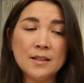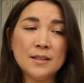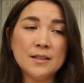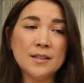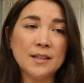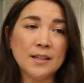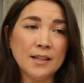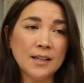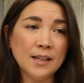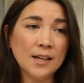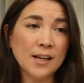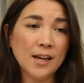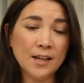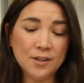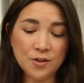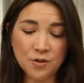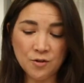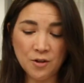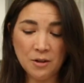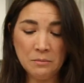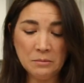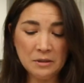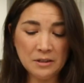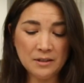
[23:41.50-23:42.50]
tahini ice
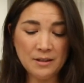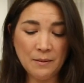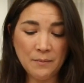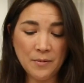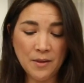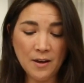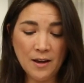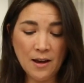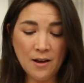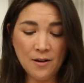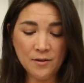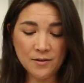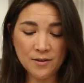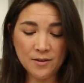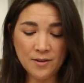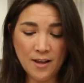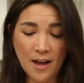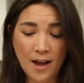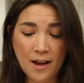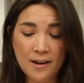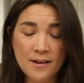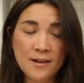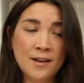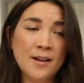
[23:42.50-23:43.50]
cream to something else
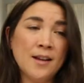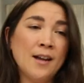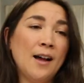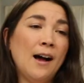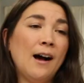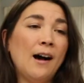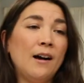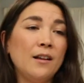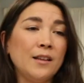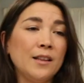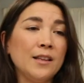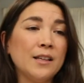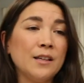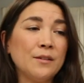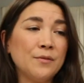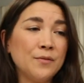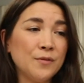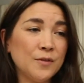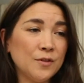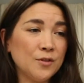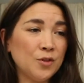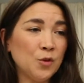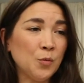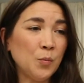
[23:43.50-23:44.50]
that I'll
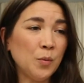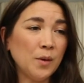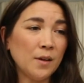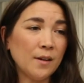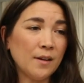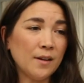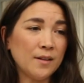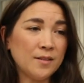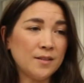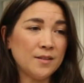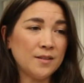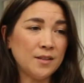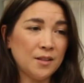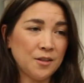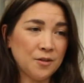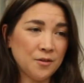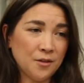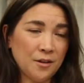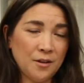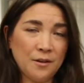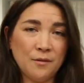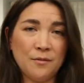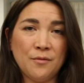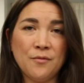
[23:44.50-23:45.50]
leave to be a
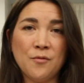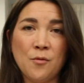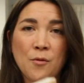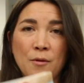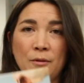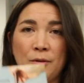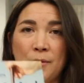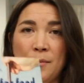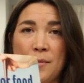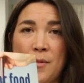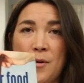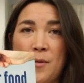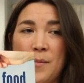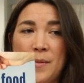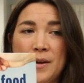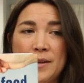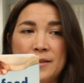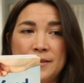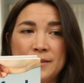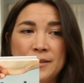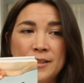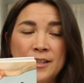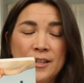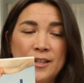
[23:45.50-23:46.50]
secret for the
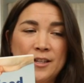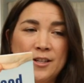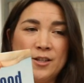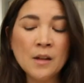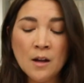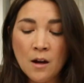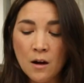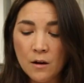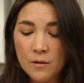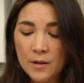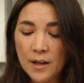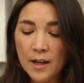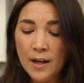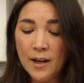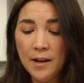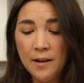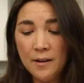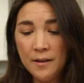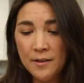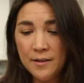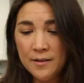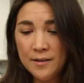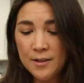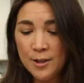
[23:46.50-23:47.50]
moment.
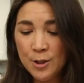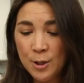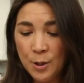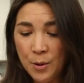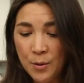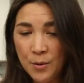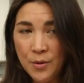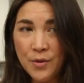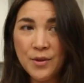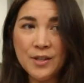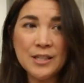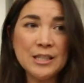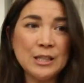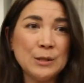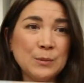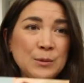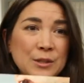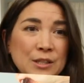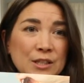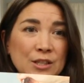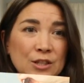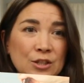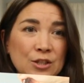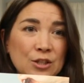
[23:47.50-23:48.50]
Okay, so this
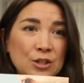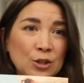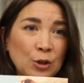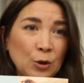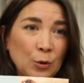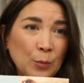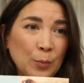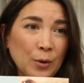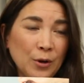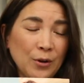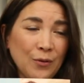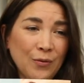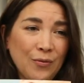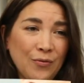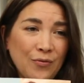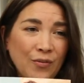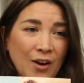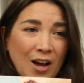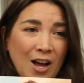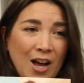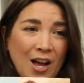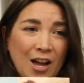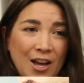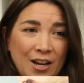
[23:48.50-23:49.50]
was super
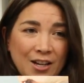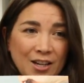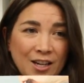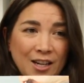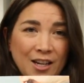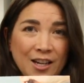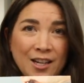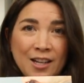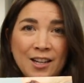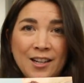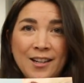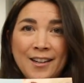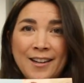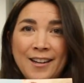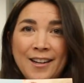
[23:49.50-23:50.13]
fun.